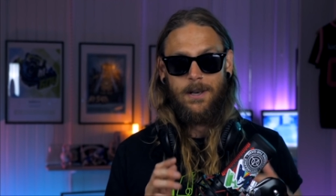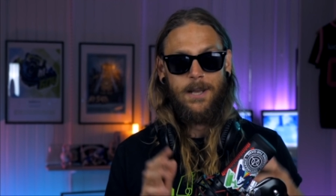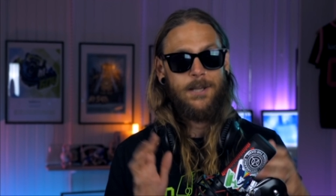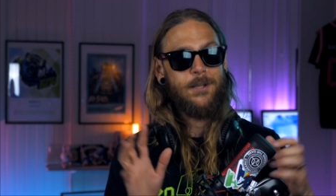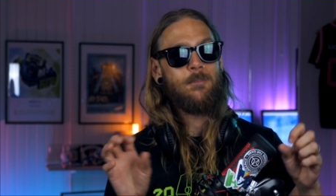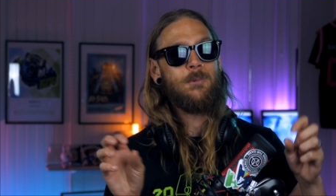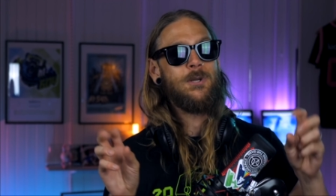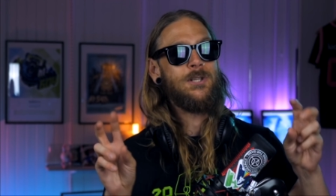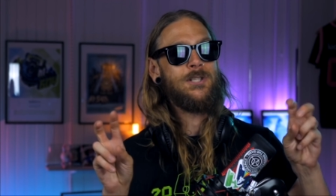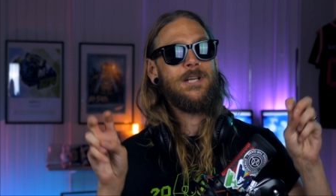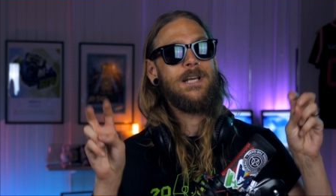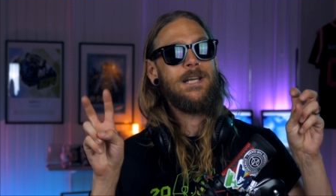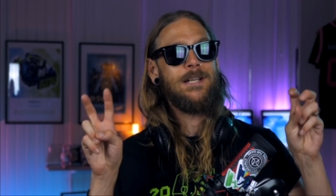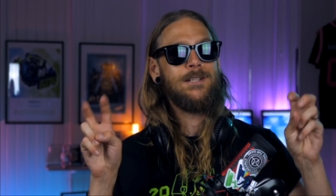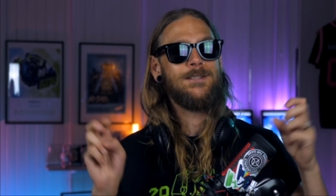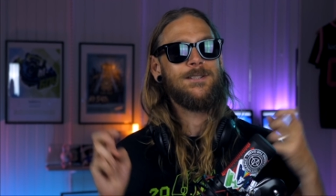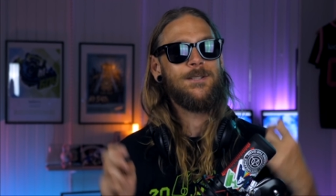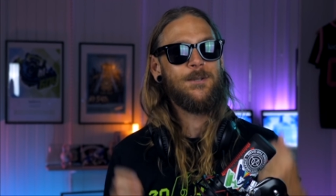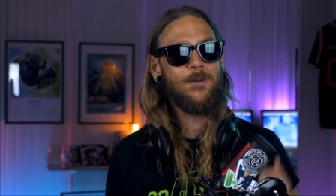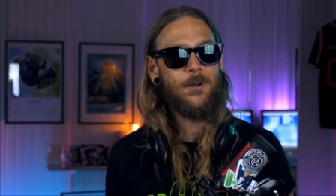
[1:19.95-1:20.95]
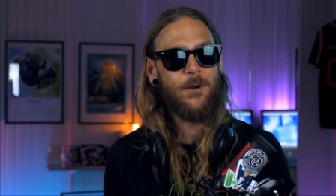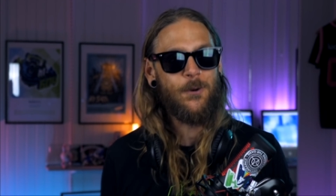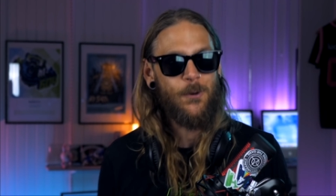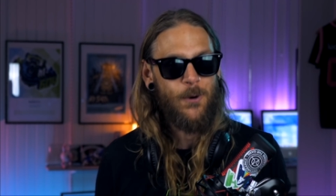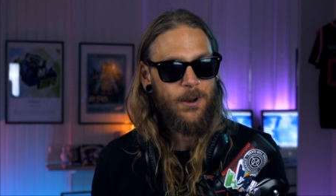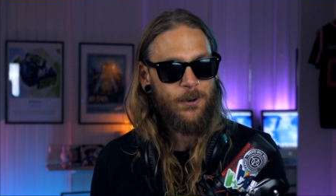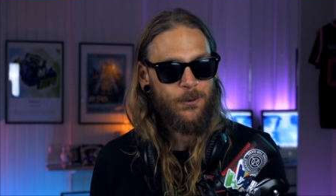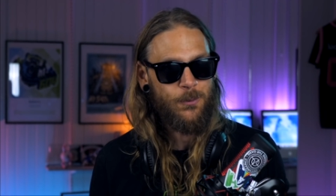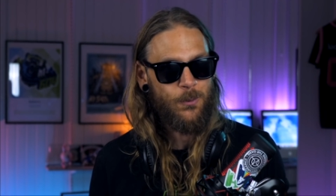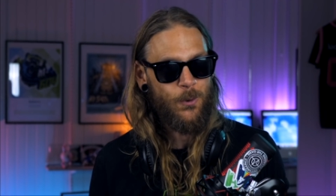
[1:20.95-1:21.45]
Let the machines do the
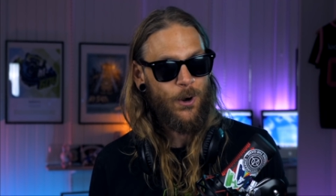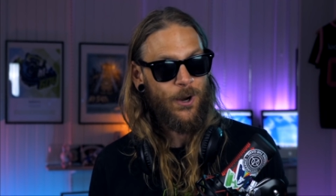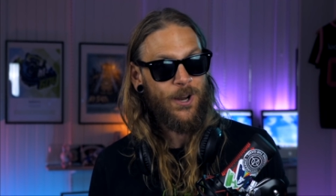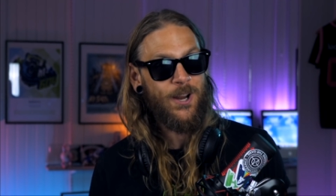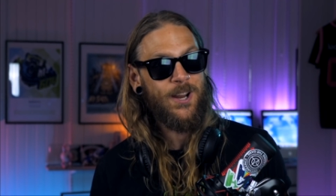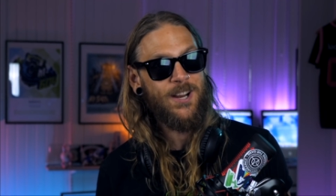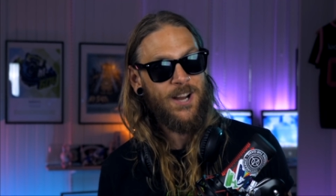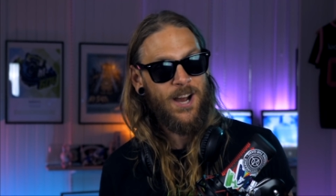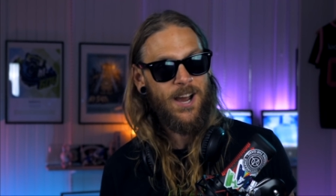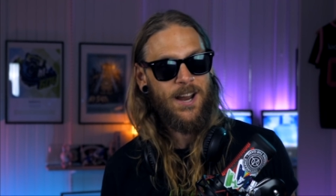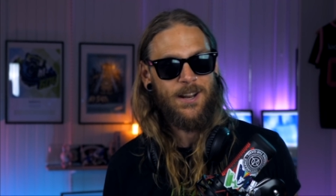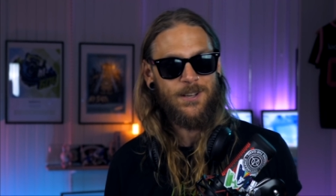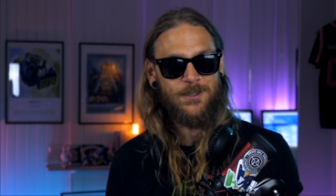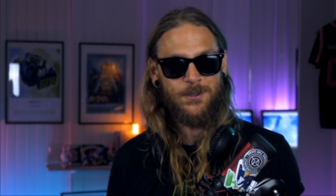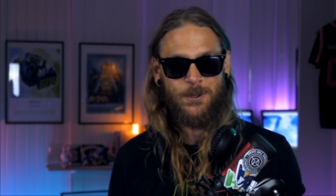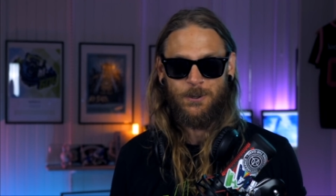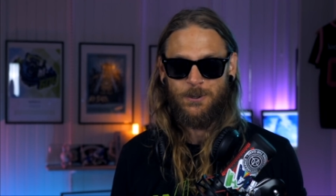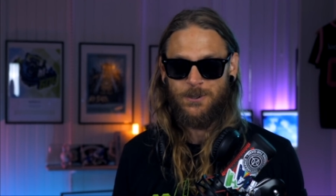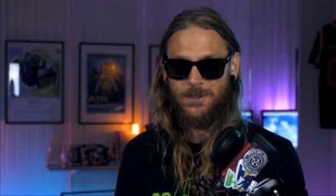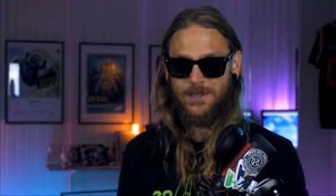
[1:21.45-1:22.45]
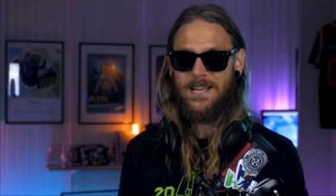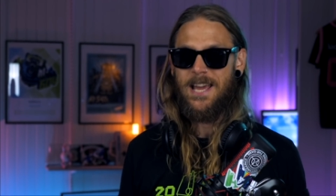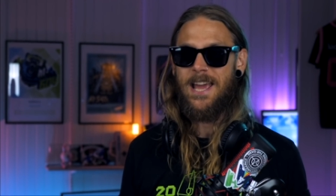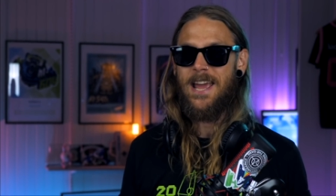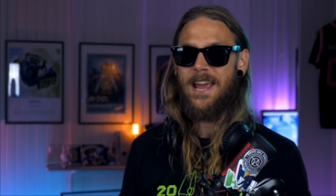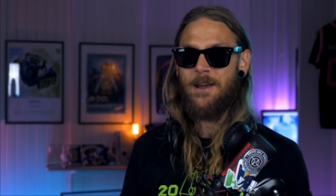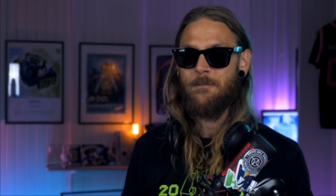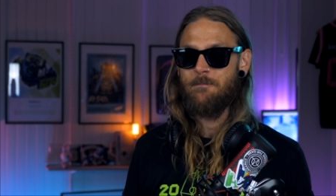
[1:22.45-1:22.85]
grunt work, kind of, so to say.